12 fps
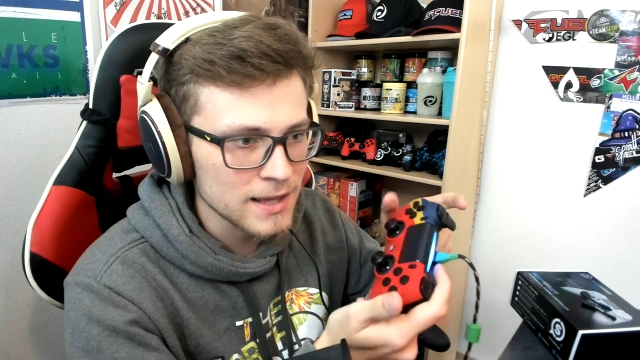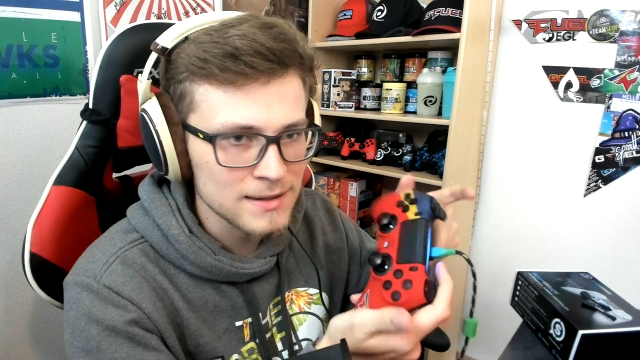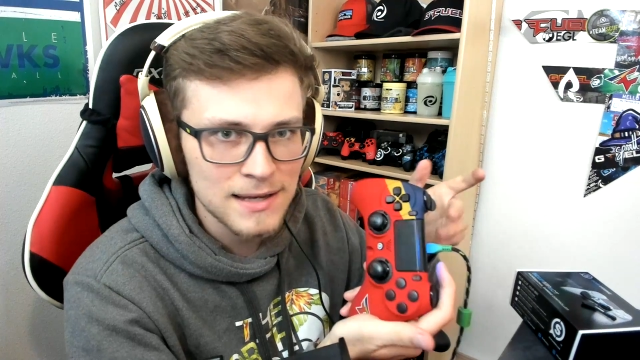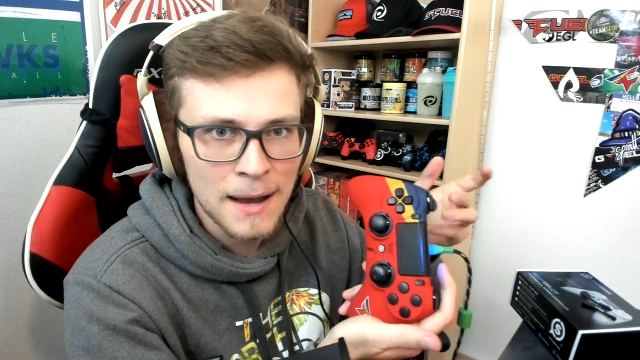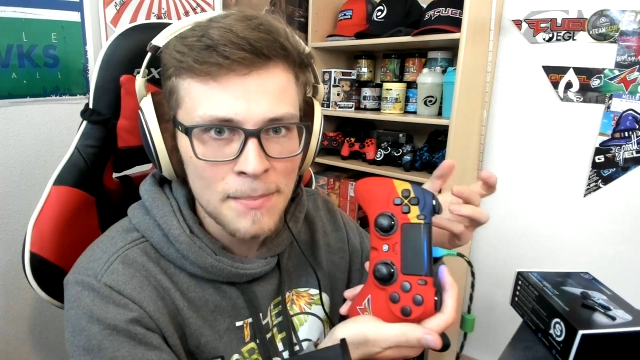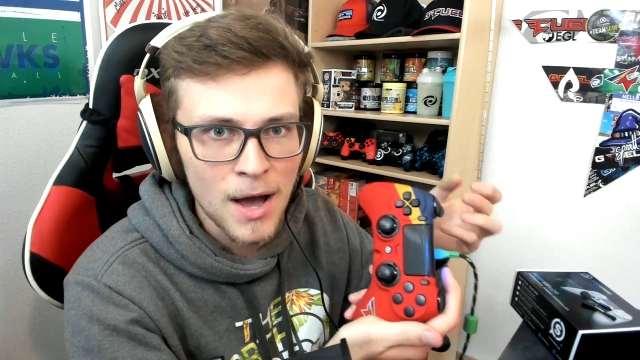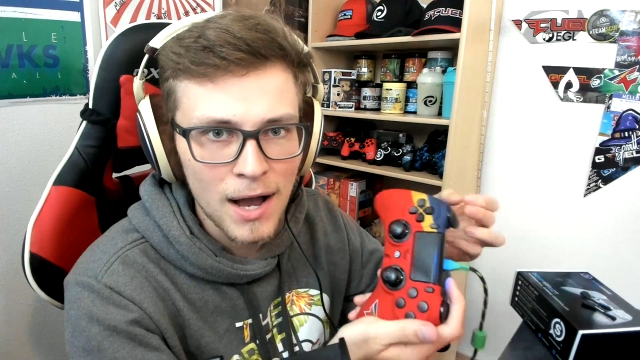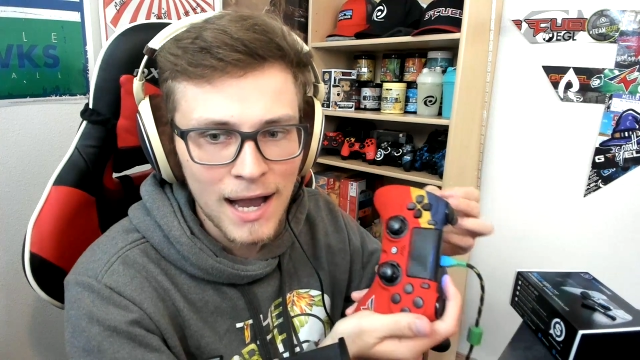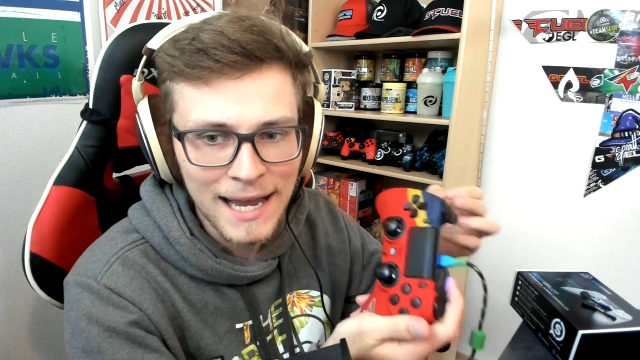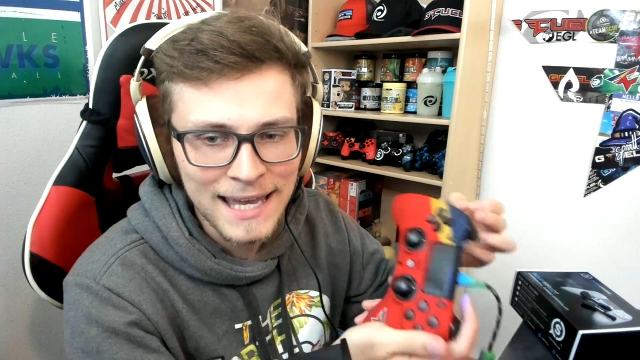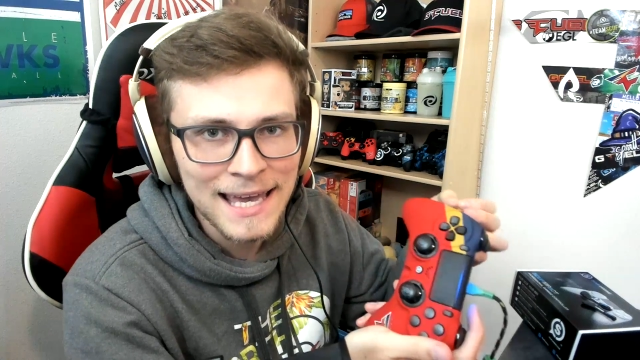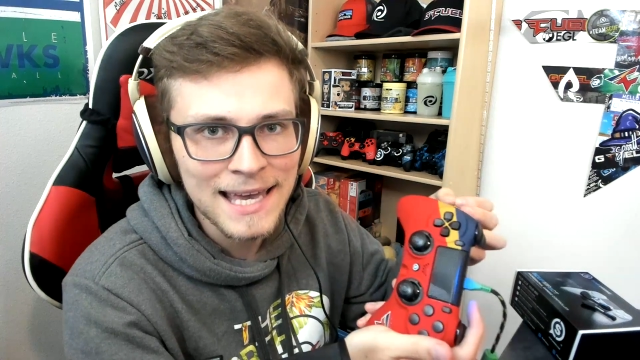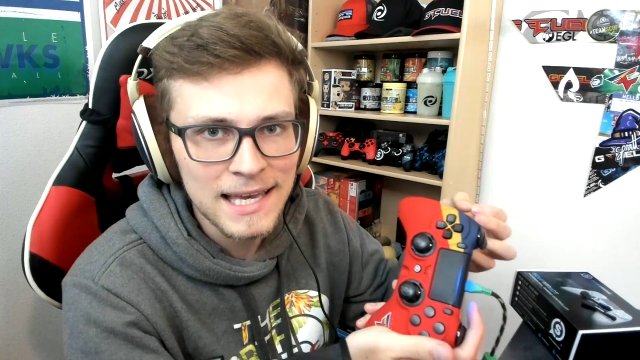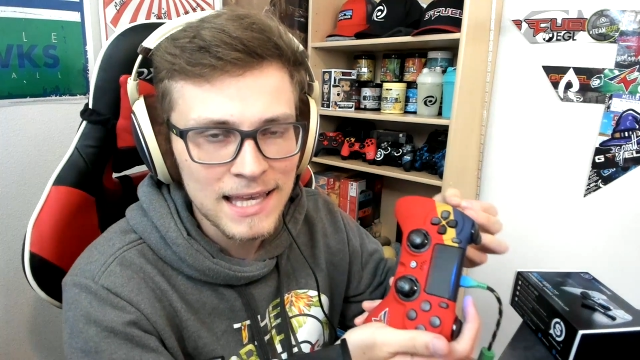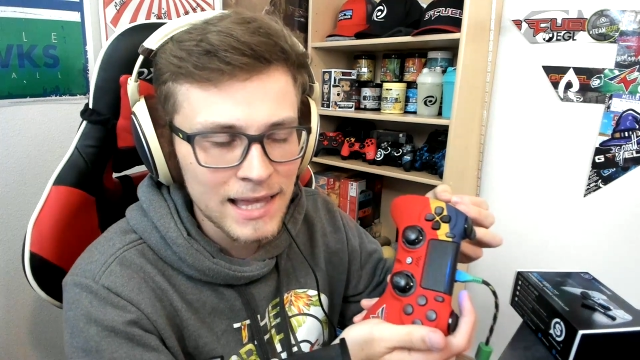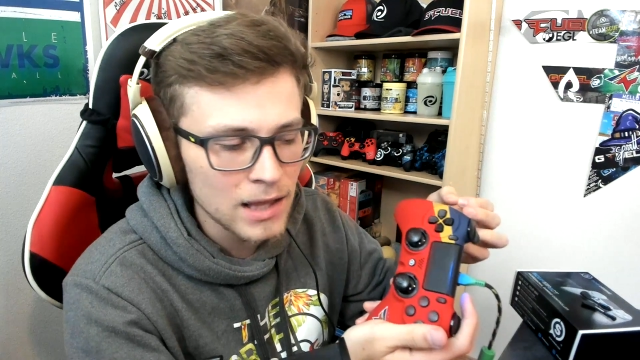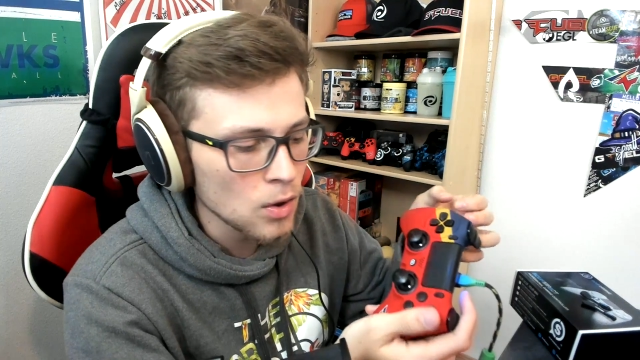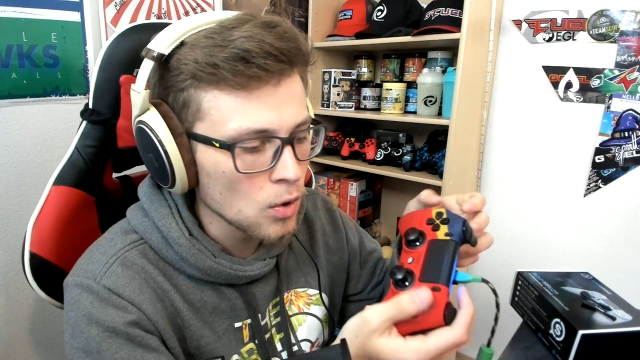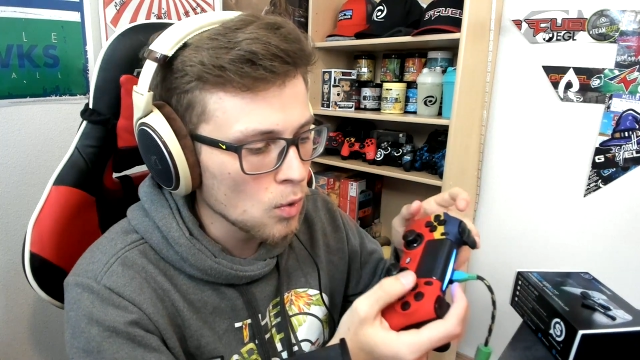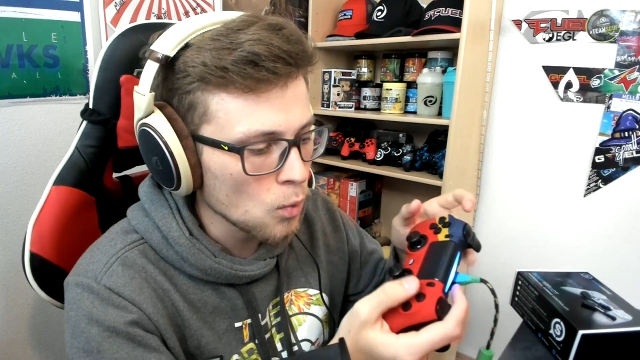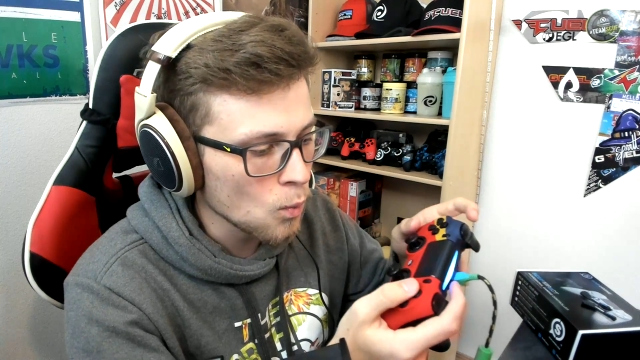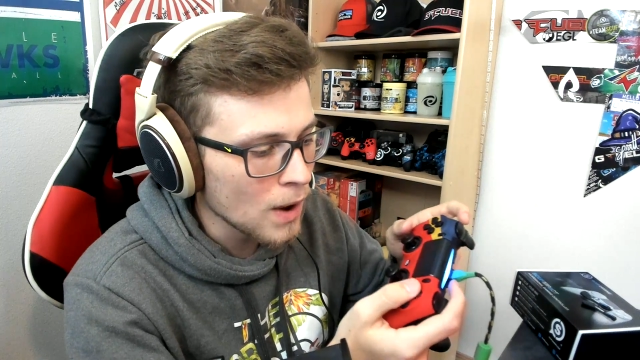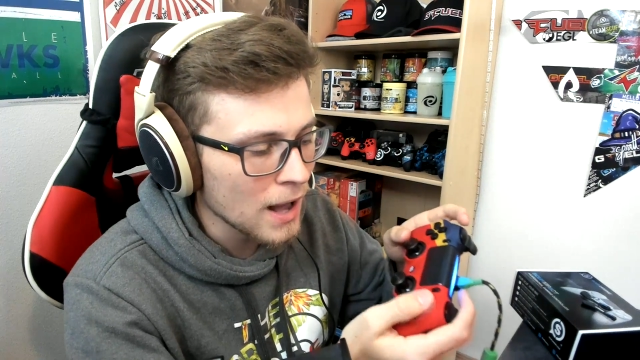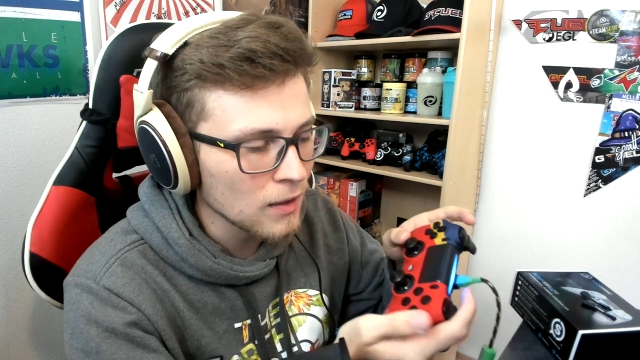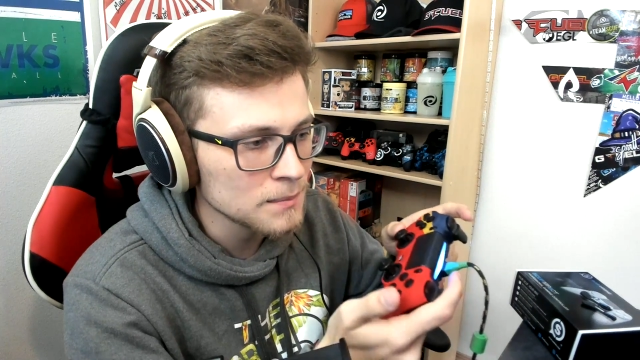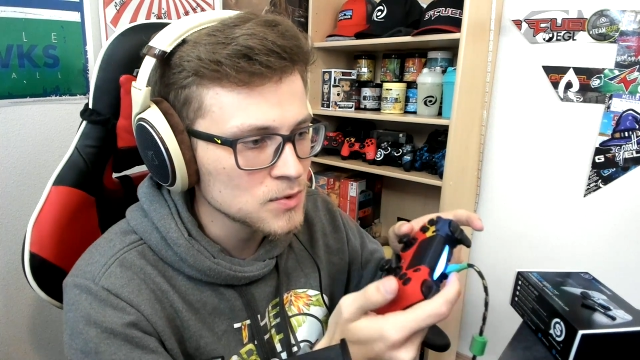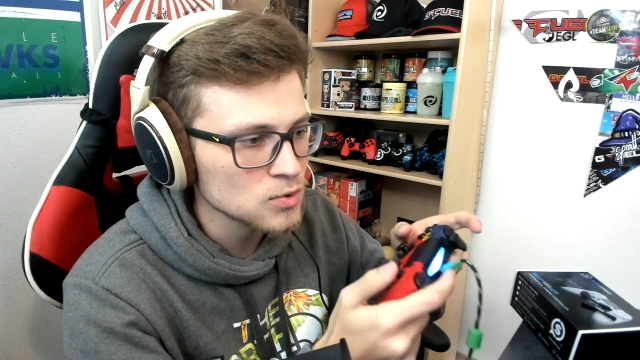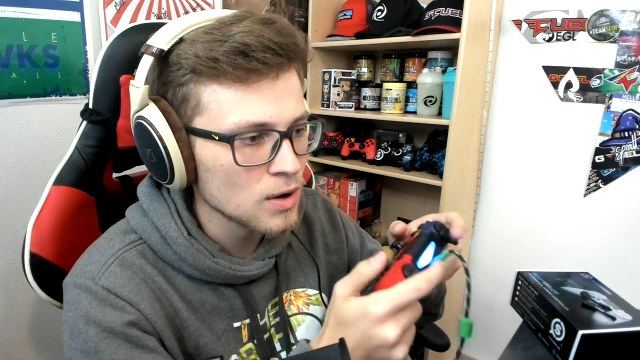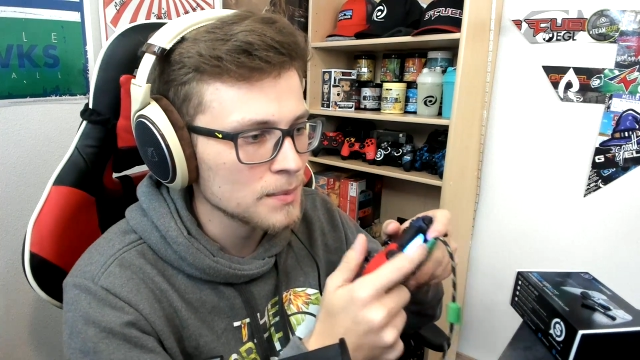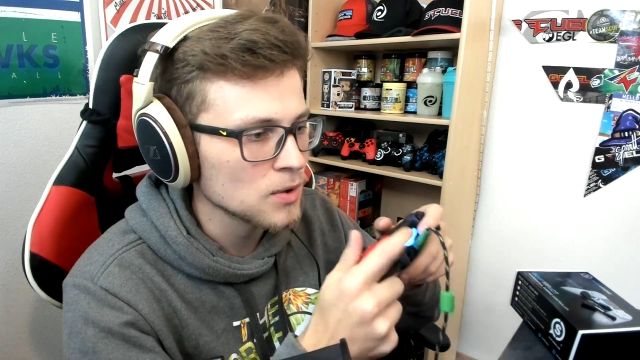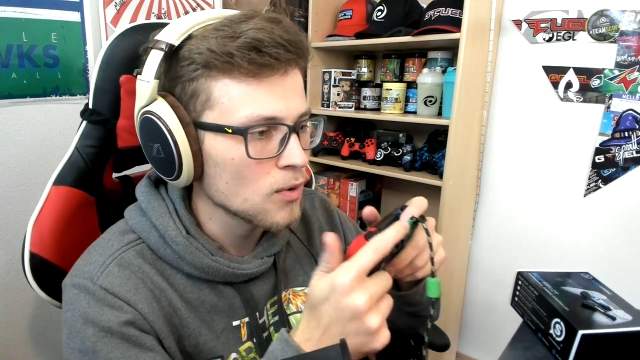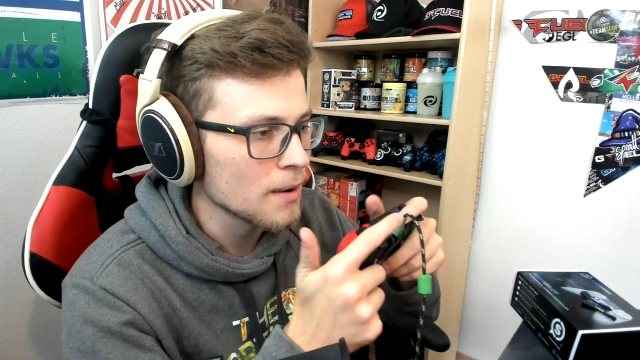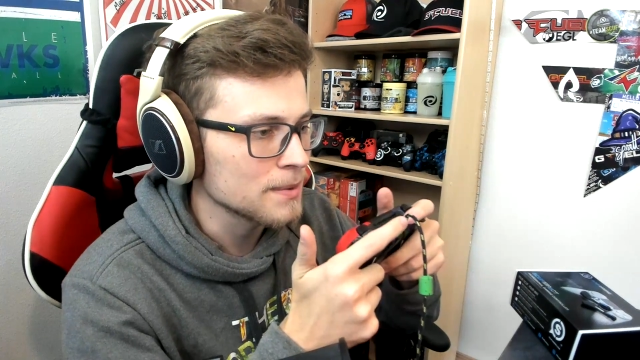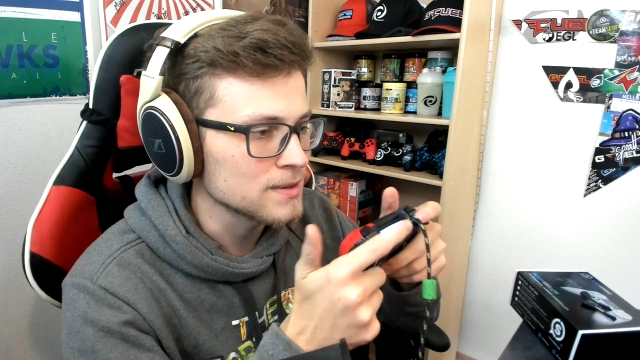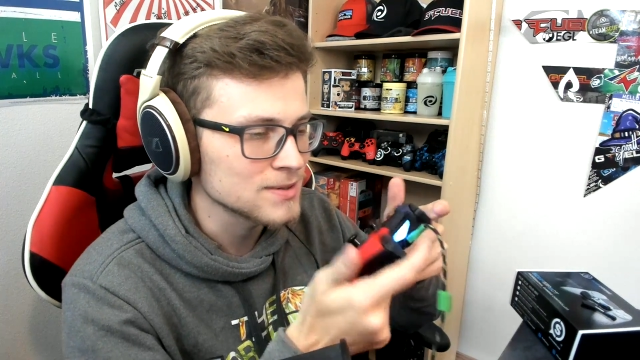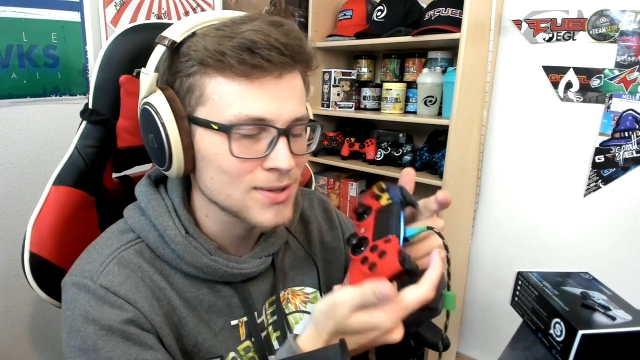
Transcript: I can't kill while I'm swapping weapons.